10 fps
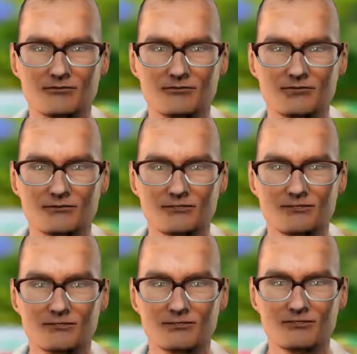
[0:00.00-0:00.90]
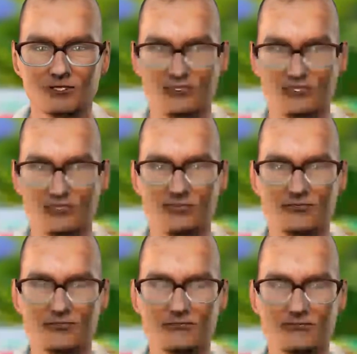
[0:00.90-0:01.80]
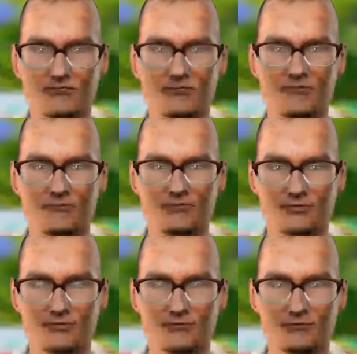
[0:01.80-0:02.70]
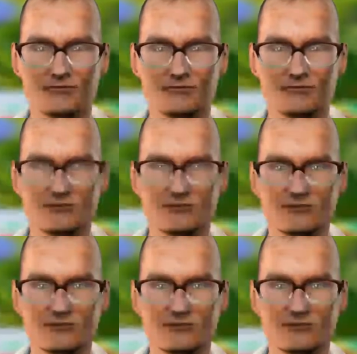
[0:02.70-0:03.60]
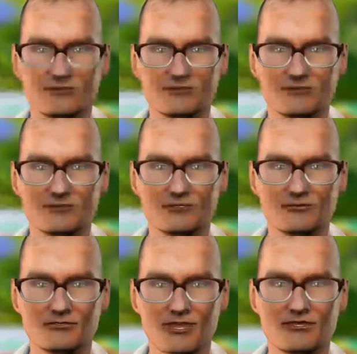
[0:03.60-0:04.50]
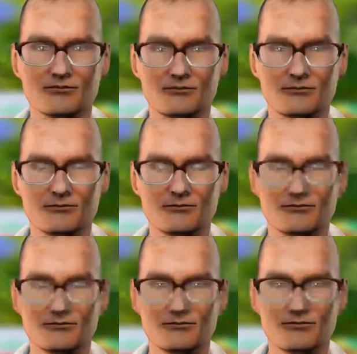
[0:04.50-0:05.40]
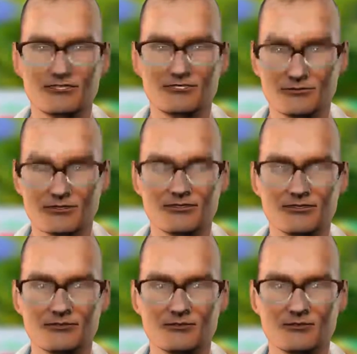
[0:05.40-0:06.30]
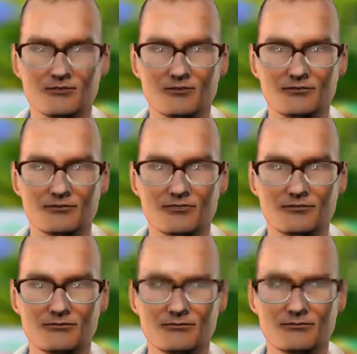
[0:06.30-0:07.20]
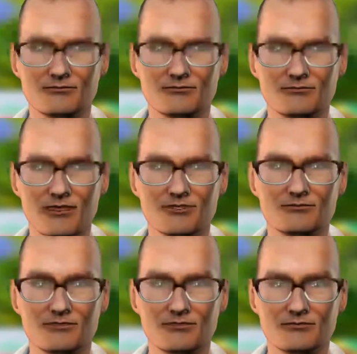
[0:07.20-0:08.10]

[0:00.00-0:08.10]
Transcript: In one of the books of Sirah, it is mentioned that, oh my uncle, if you give me the sun in one hand and the moon in the other,